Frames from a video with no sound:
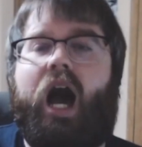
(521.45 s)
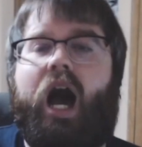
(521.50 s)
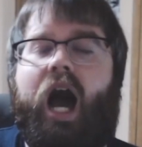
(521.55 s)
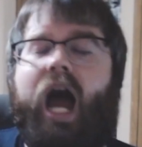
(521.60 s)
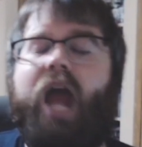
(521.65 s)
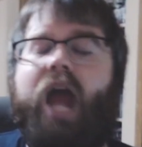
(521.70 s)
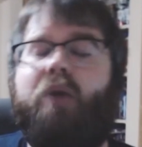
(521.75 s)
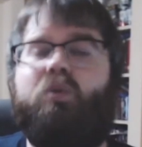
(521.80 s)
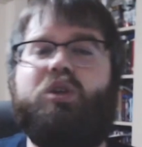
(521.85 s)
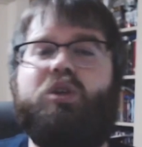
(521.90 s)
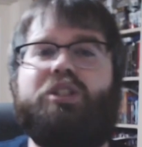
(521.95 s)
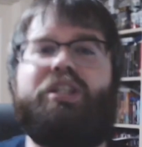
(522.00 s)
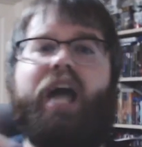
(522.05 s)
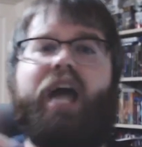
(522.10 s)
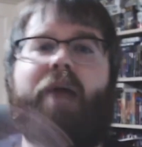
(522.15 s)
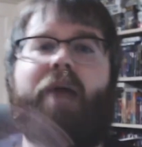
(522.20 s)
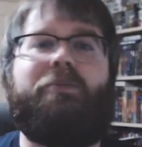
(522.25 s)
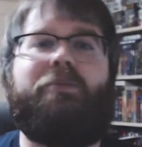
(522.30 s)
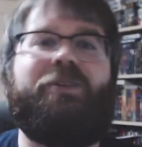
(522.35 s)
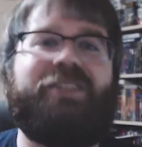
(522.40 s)
I was
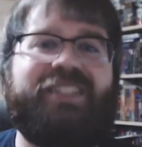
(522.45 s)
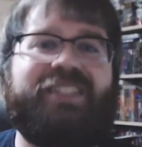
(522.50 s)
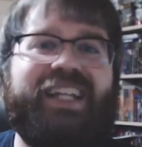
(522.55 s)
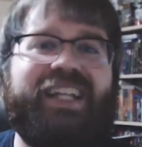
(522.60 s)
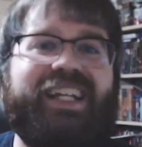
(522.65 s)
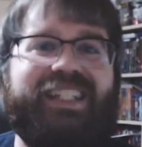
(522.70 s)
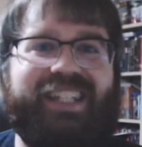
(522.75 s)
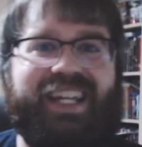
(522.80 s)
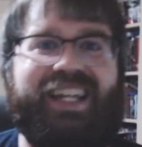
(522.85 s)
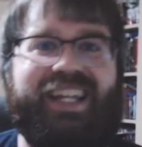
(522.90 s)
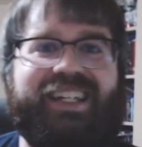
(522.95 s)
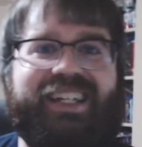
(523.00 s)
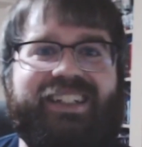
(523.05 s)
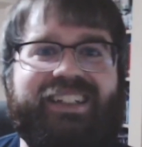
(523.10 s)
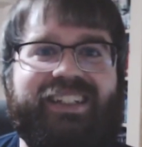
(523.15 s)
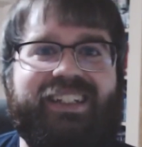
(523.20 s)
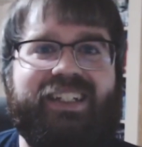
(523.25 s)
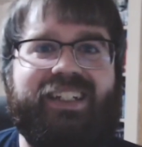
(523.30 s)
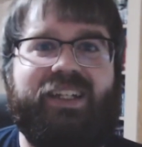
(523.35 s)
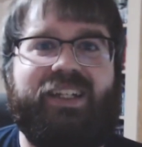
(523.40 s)
not predicting
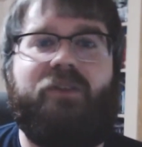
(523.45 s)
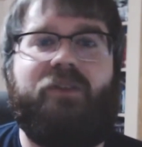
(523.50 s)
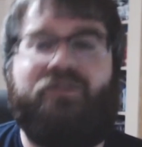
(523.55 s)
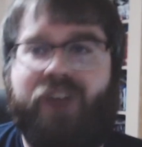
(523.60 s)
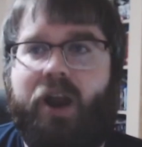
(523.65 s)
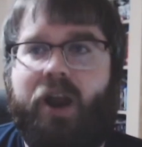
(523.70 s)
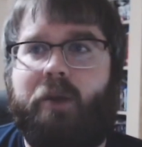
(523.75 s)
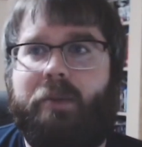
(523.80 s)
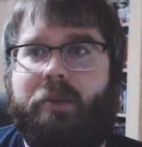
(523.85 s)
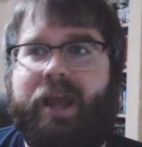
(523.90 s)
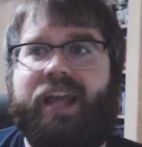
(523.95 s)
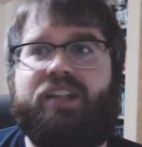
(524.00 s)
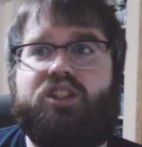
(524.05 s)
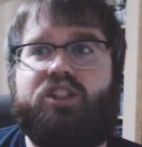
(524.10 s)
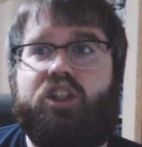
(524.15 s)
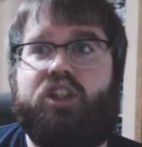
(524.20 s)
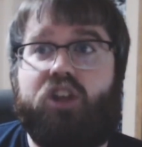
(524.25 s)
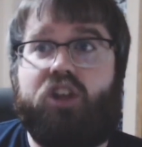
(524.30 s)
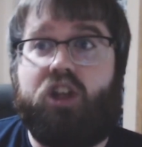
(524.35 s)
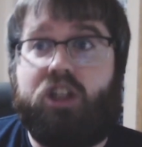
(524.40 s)
Fairbanks,
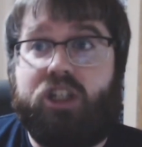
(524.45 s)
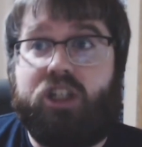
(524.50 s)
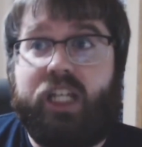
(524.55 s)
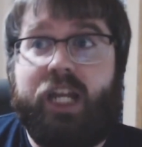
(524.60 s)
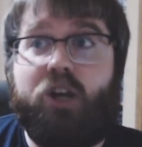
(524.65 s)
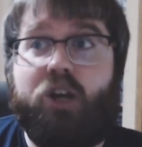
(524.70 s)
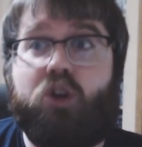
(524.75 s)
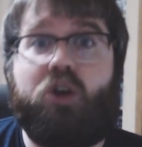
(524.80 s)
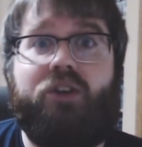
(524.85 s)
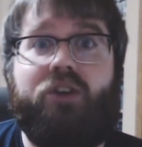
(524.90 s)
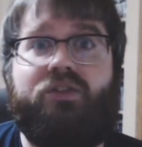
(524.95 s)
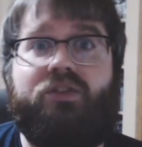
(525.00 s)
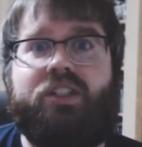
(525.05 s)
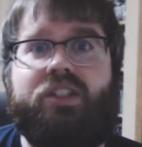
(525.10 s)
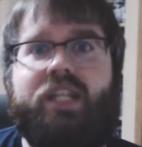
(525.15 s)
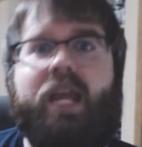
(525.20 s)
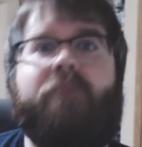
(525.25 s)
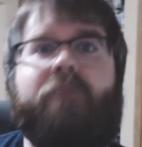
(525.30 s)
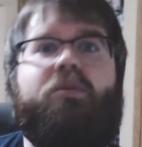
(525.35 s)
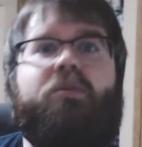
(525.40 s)
the leader of the
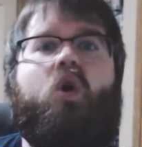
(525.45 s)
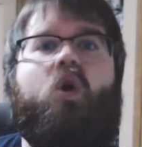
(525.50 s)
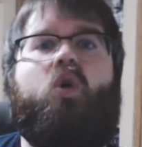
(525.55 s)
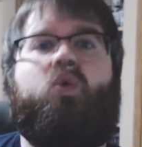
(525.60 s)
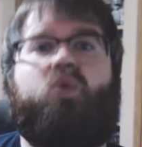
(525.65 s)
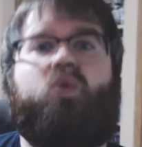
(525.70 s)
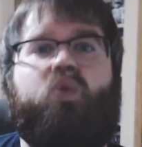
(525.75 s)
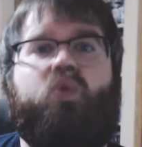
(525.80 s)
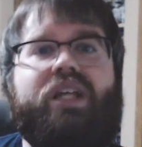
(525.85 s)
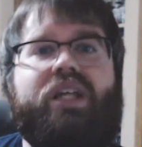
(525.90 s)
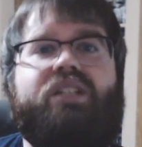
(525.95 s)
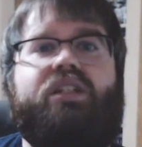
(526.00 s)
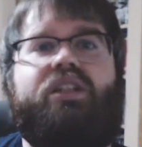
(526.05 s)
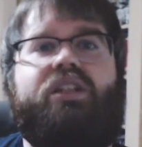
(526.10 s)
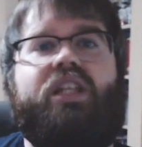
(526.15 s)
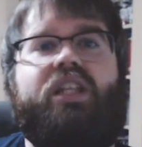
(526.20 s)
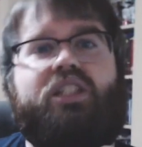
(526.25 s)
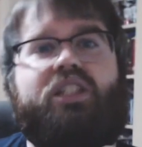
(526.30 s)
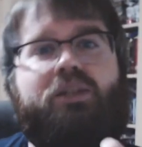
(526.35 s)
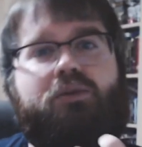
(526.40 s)
team, the whole reason
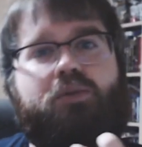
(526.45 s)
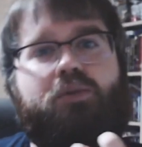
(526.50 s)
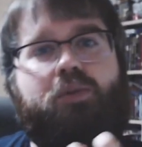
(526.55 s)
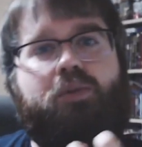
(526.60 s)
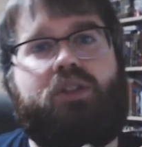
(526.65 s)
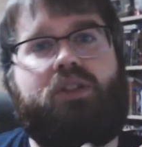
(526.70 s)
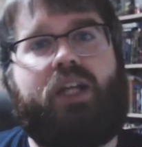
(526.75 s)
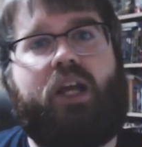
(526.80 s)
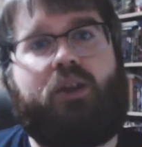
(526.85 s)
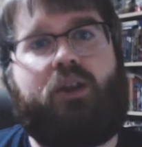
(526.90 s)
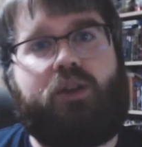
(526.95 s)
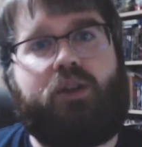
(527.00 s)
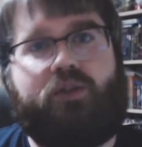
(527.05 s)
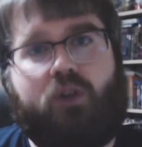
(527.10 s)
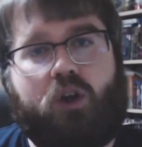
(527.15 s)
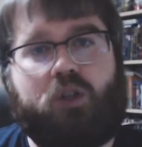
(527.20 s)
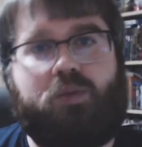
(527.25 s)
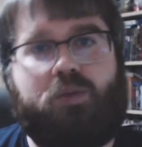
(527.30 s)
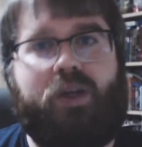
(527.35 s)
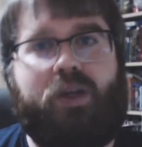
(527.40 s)
this thing was put together in the
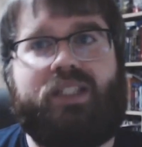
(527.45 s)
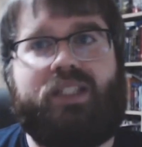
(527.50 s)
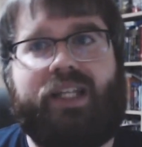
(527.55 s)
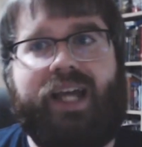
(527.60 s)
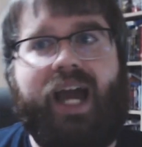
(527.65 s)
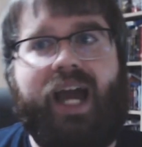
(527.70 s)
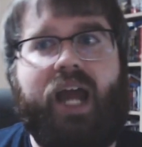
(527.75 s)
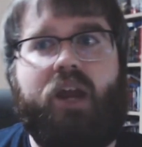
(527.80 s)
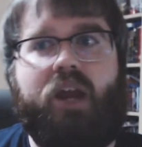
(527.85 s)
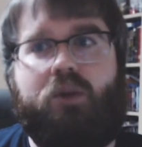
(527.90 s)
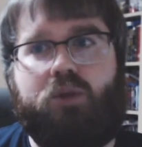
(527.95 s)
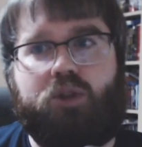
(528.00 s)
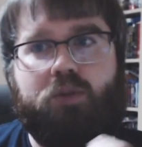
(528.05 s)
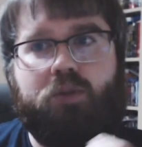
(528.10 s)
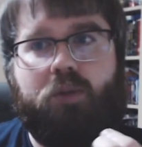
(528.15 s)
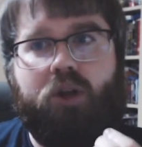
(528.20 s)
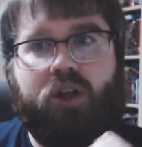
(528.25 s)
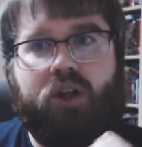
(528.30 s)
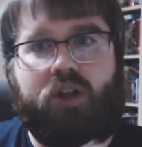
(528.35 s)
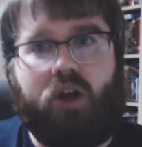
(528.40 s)
first place, the guy who was
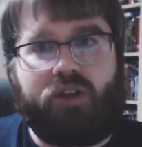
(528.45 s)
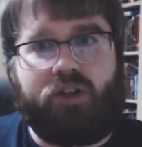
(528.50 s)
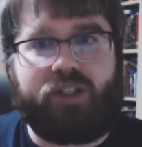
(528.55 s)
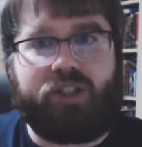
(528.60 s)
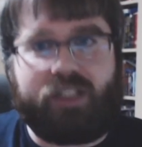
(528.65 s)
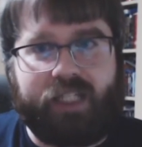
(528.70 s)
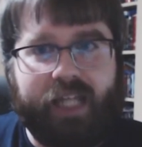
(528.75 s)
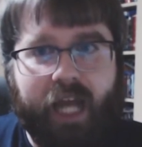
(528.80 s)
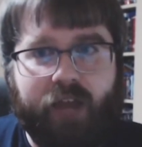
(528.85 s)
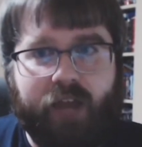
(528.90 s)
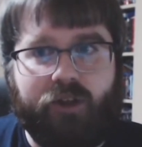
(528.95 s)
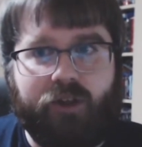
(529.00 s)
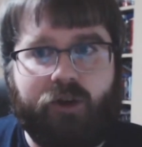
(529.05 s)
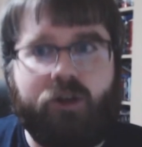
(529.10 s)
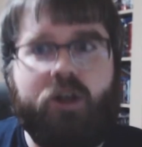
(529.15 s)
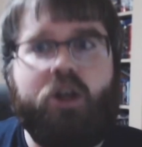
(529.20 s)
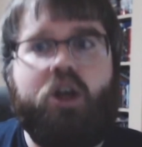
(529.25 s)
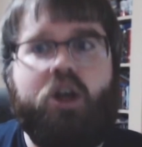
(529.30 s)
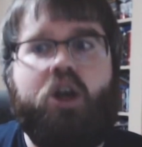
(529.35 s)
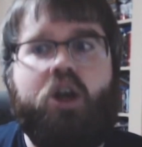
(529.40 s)
putting all this together,
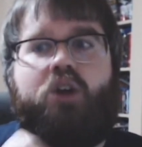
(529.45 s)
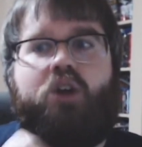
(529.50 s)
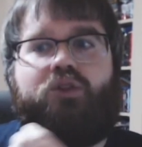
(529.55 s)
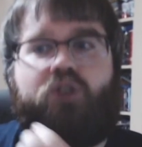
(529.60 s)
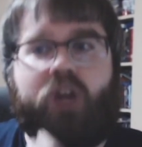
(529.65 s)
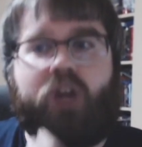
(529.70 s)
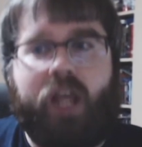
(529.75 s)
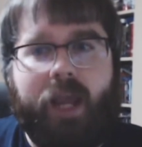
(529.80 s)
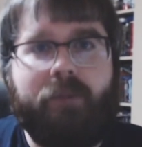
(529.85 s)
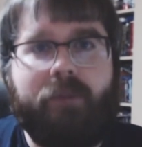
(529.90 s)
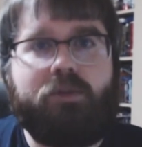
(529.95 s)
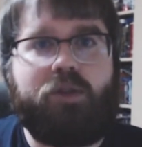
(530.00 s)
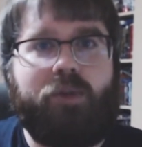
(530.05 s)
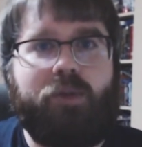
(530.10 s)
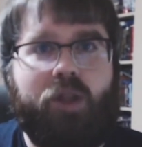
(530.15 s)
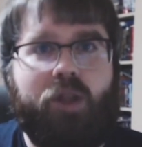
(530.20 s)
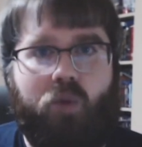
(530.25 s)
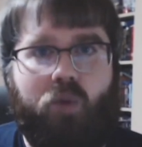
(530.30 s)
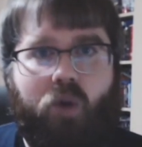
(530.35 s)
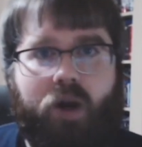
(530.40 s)
for him to be
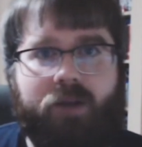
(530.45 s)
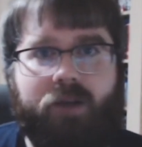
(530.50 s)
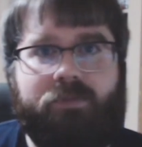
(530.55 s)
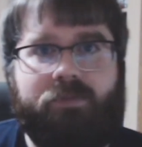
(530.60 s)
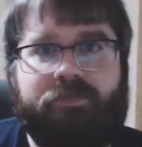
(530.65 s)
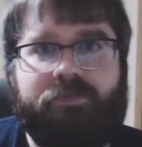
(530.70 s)
the one.